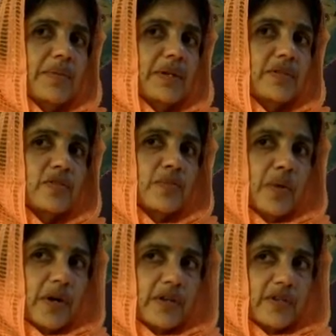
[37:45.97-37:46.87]
person's
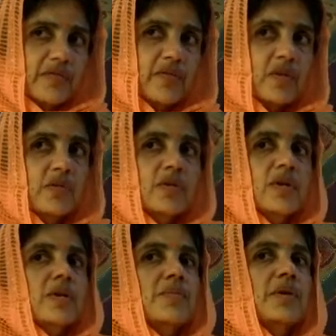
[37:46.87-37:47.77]
point of view
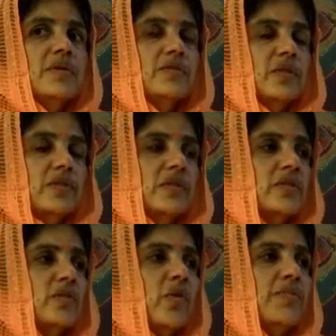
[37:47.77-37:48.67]
because you're
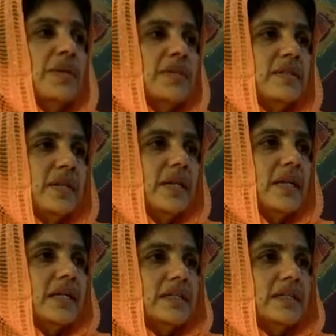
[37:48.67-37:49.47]
just so busy